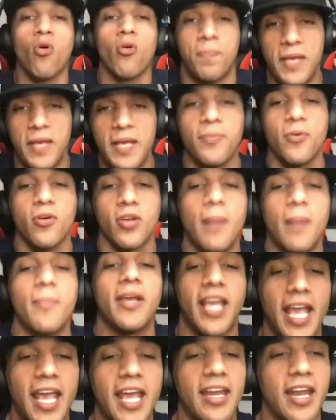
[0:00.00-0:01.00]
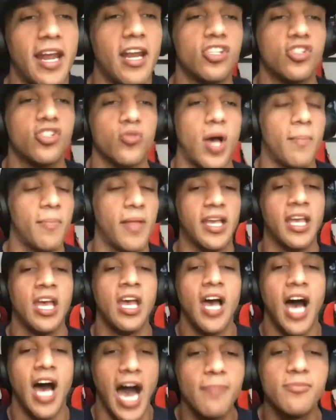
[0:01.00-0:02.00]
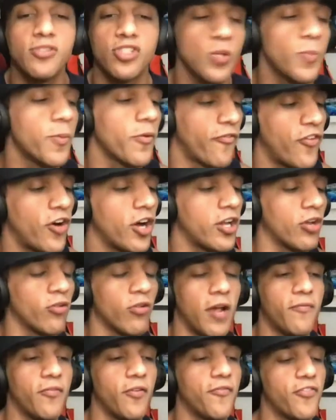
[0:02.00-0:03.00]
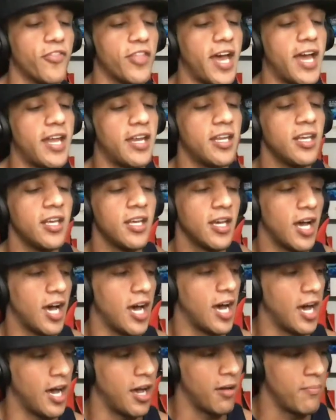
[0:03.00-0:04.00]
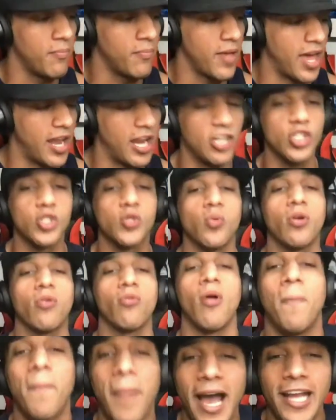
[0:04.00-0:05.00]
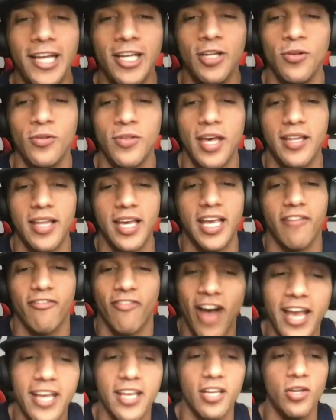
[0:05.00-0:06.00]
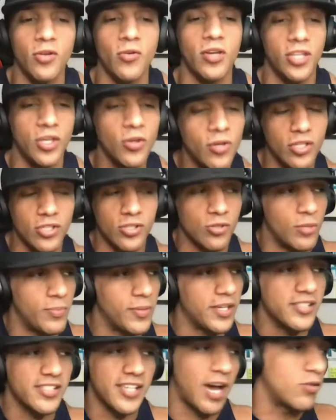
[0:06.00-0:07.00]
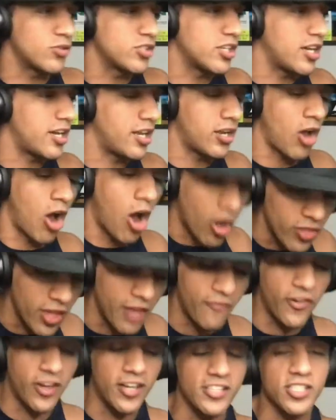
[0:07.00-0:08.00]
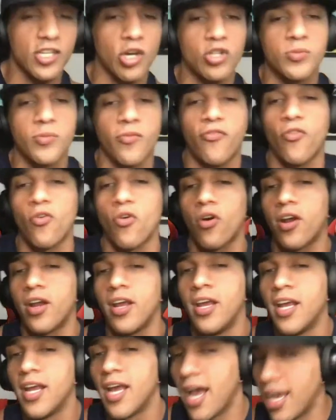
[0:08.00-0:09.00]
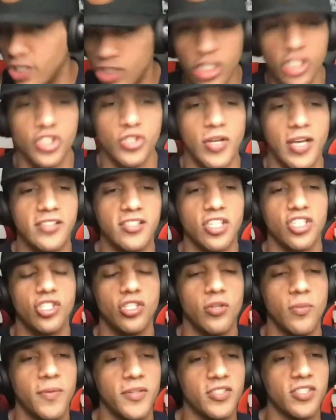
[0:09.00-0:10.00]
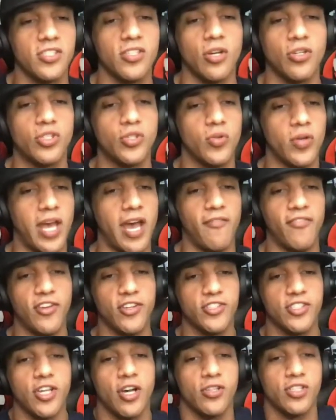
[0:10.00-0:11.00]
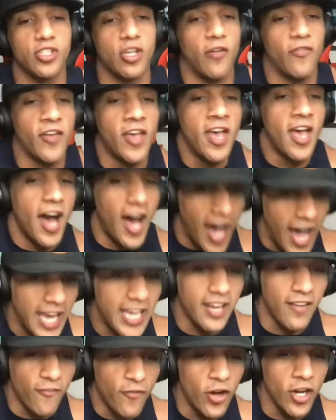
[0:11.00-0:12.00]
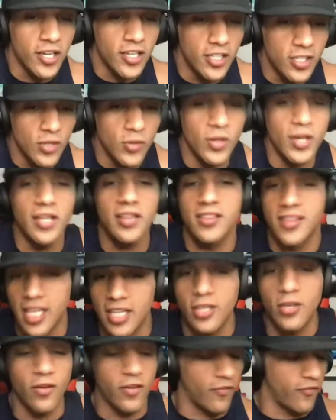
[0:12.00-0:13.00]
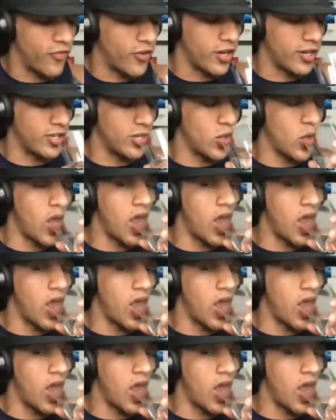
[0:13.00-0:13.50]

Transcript: people coming in. And I'm super fucking grateful for that. And I just want to remind you that like, if I can do it, you can do it, because I was an online fitness coach before. I just transitioned to a business coach 2.5 years ago. So if I can fucking do it, then you can fucking do it.